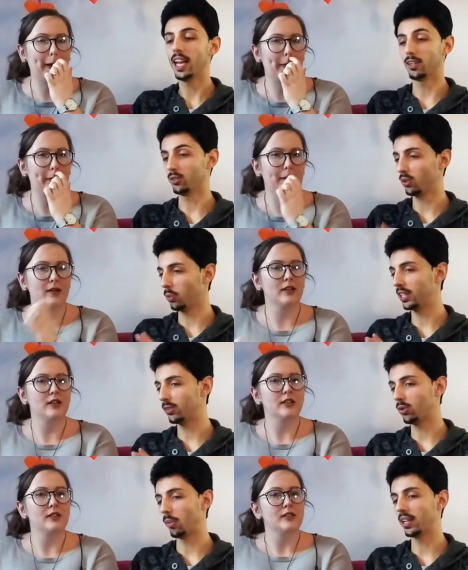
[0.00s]
Speaker 1: And also, we need to
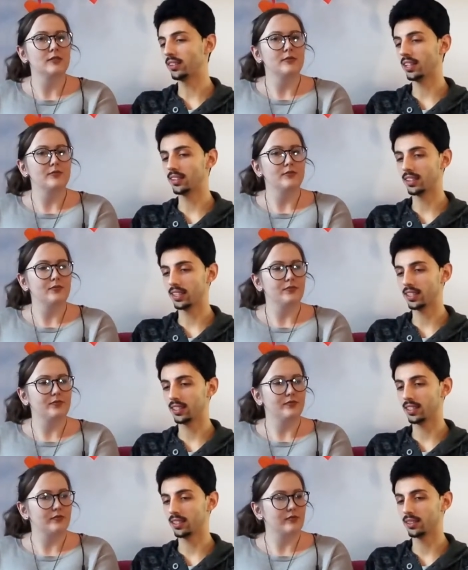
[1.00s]
comment that
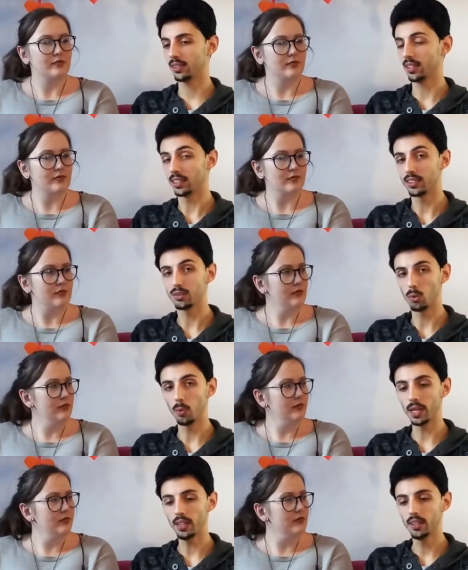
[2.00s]
uh, in this
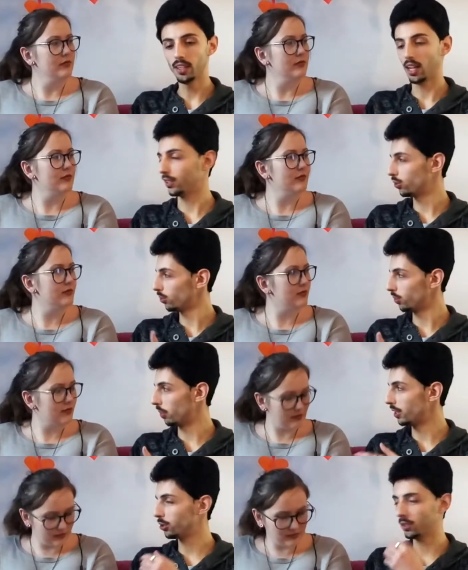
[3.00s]
movie, as you
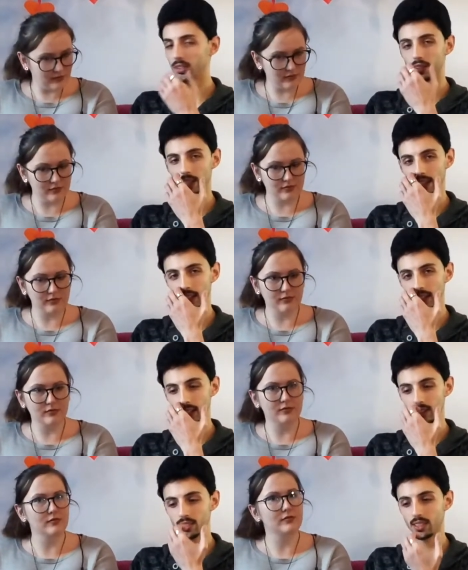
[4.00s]
mentioned, uh, there
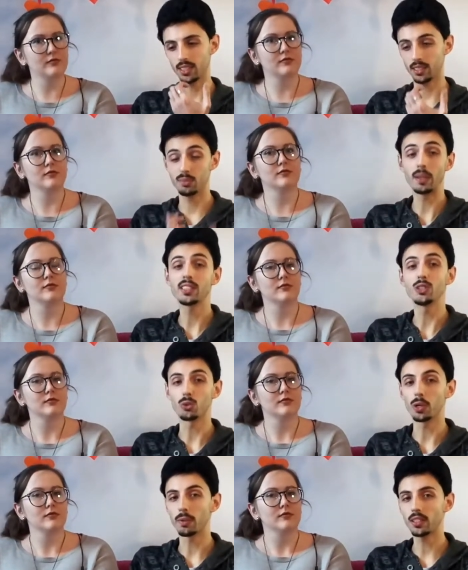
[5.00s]
is uh, is based in
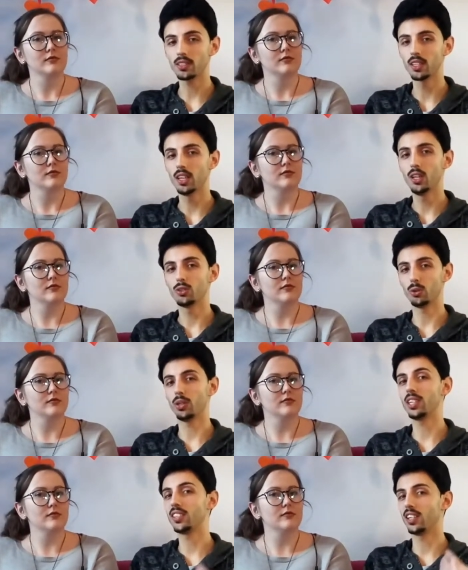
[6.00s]
true events, so
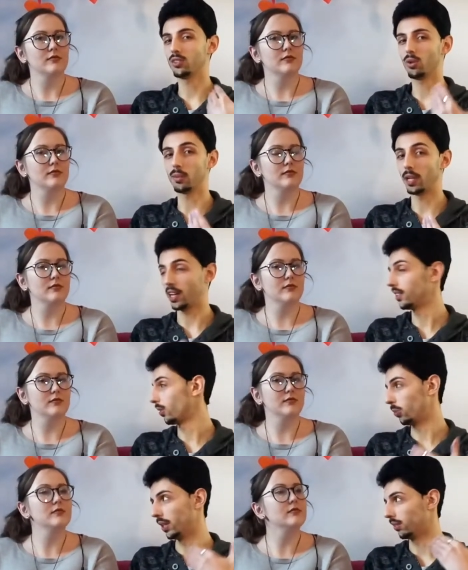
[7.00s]
there is a story behind that
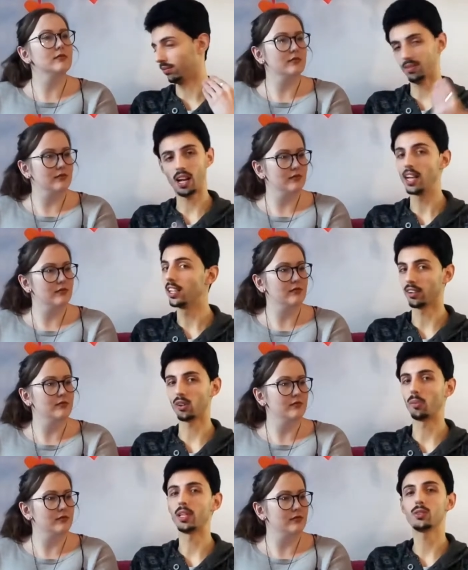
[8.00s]
we highly
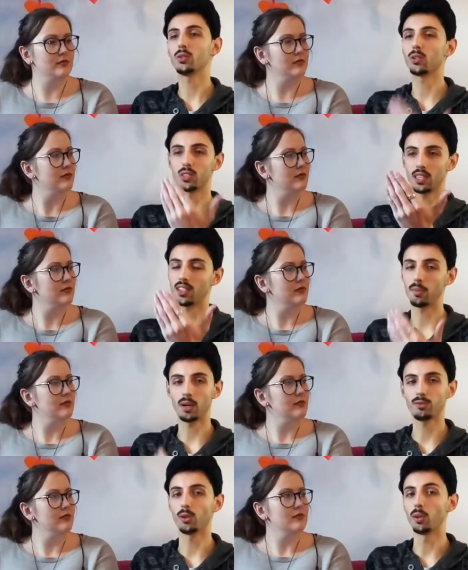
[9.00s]
recommend you, not just
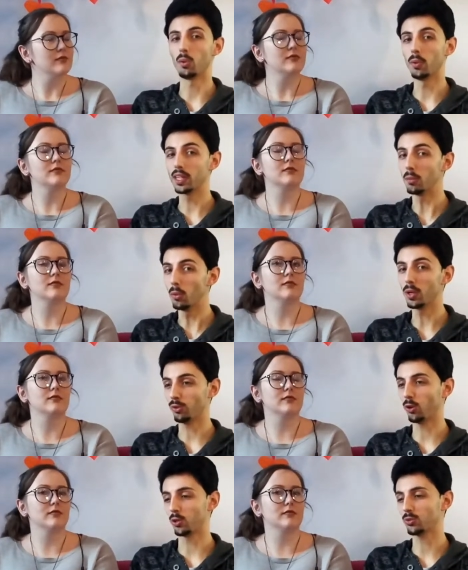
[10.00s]
apart from the movie. The movie, of
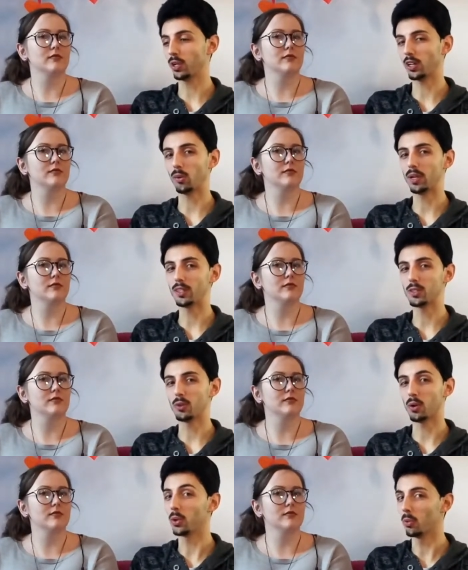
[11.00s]
course, we recommend you
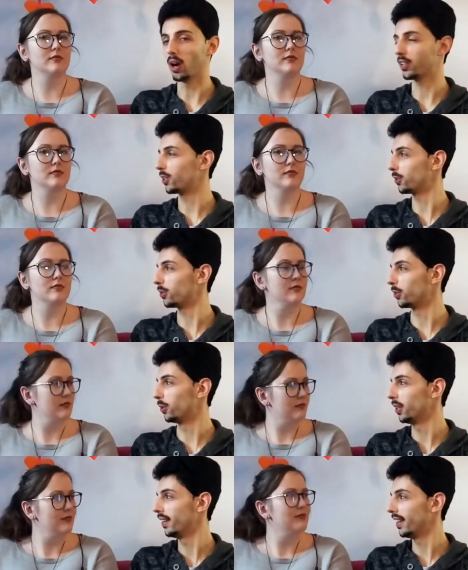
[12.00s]
and we warn you to